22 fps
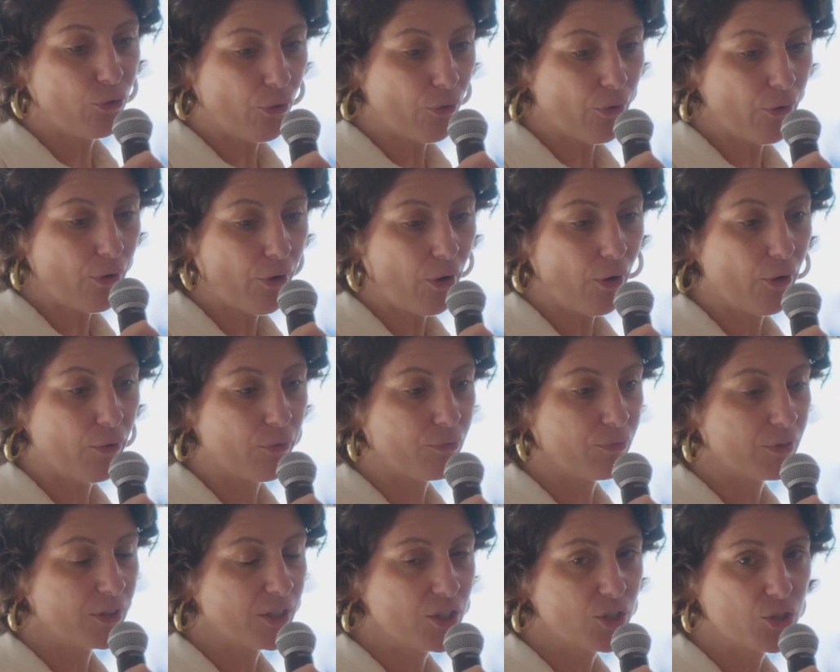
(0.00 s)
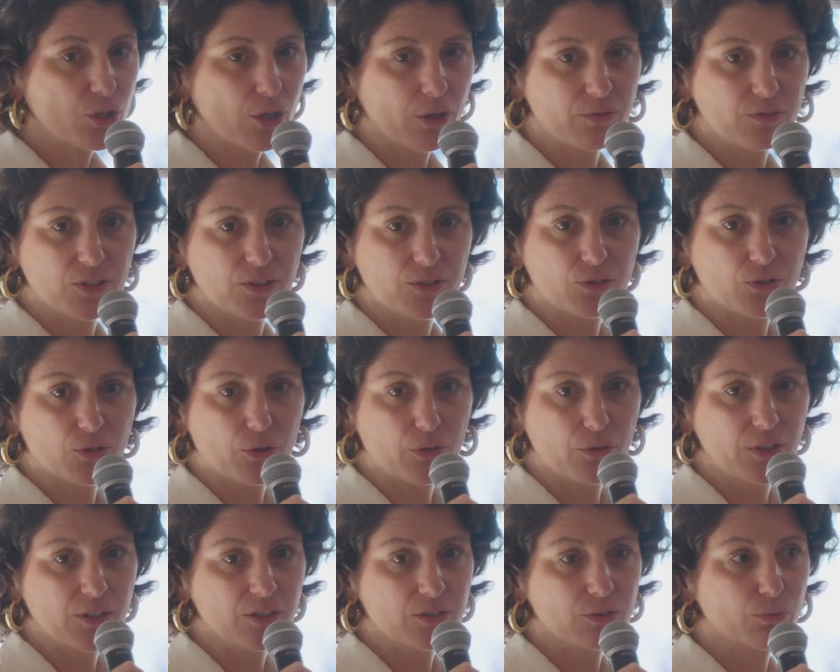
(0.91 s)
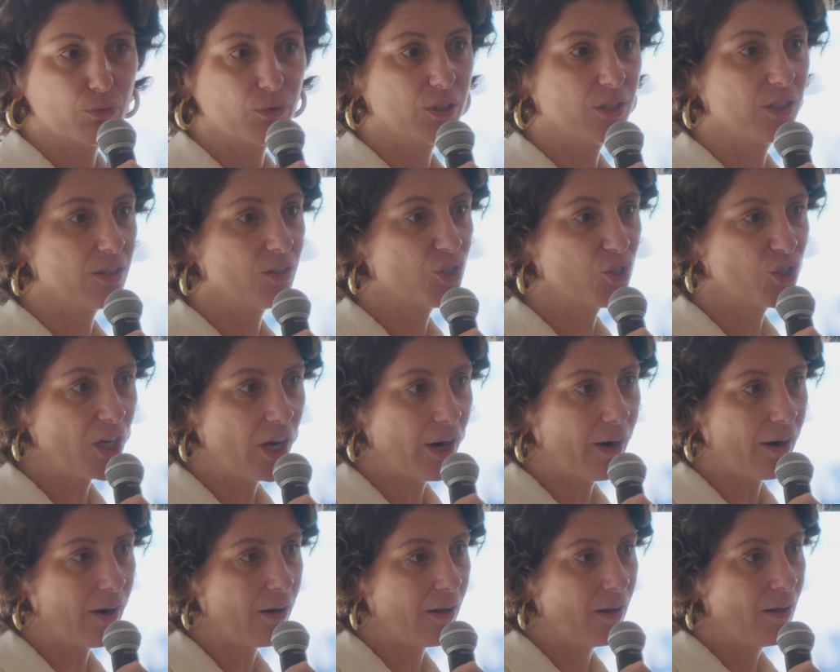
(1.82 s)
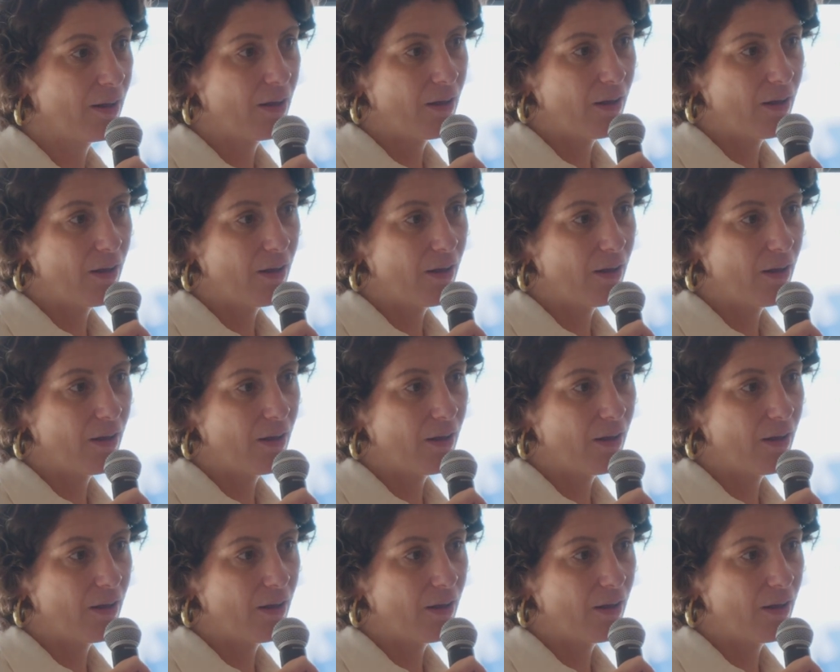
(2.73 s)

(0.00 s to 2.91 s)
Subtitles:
core of each of these stories we share